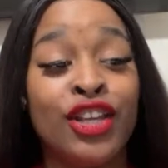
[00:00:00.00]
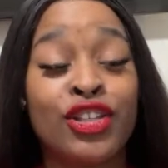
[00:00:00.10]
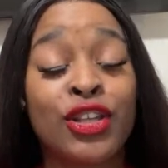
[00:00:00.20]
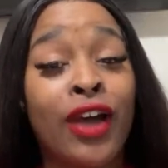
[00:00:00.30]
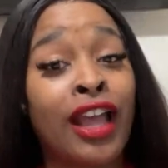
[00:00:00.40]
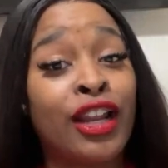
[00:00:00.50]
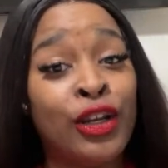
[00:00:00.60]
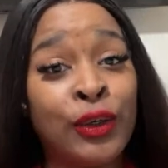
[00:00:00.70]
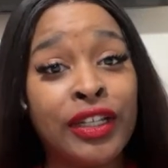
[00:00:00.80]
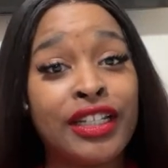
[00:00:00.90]
So I
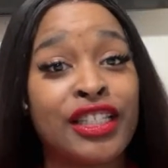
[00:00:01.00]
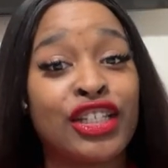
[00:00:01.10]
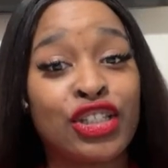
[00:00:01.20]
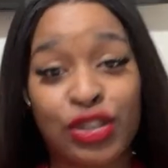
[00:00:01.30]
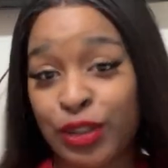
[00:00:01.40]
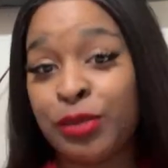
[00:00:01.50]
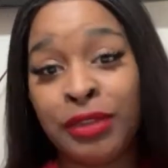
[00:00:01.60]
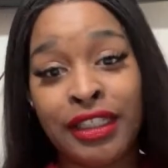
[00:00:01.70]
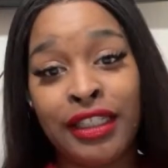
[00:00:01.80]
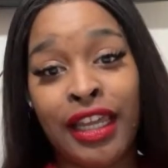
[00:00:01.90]
know it is
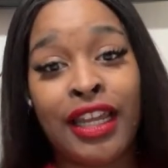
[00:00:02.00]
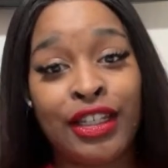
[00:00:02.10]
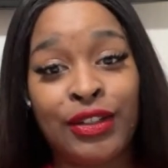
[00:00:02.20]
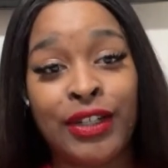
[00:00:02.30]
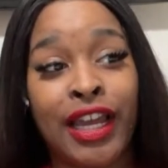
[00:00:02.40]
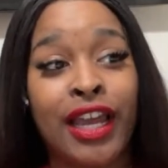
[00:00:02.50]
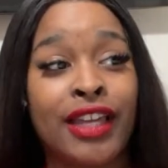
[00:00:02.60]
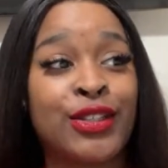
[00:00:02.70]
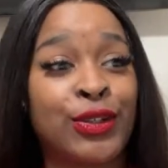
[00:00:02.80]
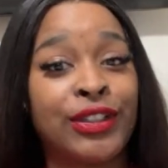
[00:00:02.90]
extremely late, you guys,